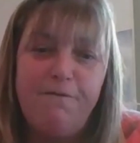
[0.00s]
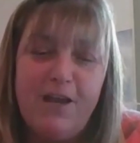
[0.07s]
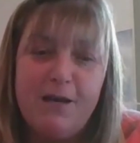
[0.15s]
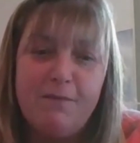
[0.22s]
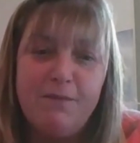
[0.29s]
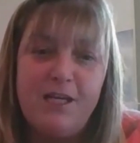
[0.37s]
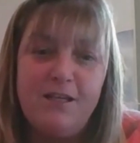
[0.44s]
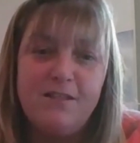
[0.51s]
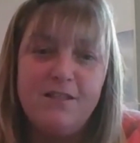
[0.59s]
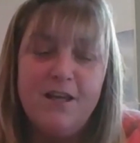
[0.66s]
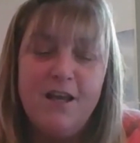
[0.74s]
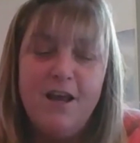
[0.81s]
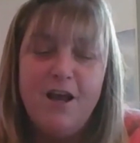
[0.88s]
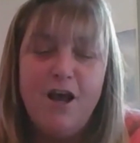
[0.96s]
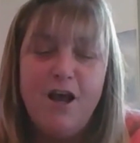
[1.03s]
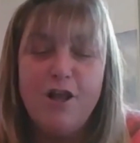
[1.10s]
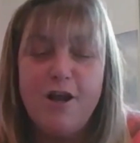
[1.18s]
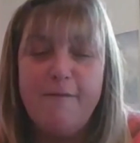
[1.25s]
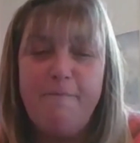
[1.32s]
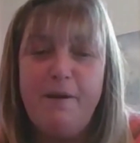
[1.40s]
families. A
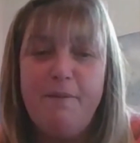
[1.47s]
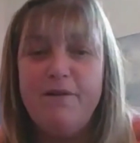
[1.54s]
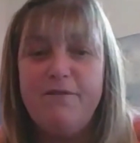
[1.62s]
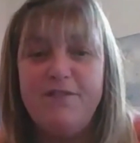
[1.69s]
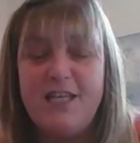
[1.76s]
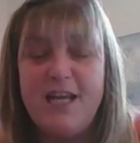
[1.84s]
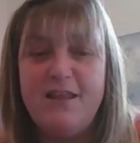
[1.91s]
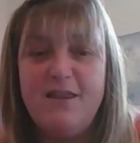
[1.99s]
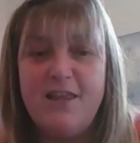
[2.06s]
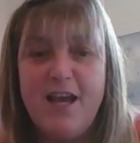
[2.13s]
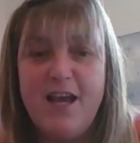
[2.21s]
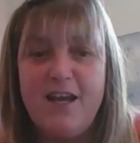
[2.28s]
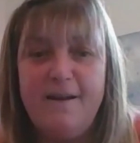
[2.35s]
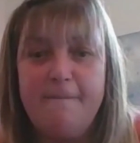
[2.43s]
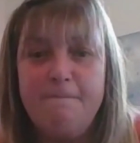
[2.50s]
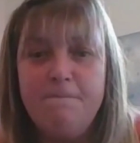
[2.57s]
lot of people have said that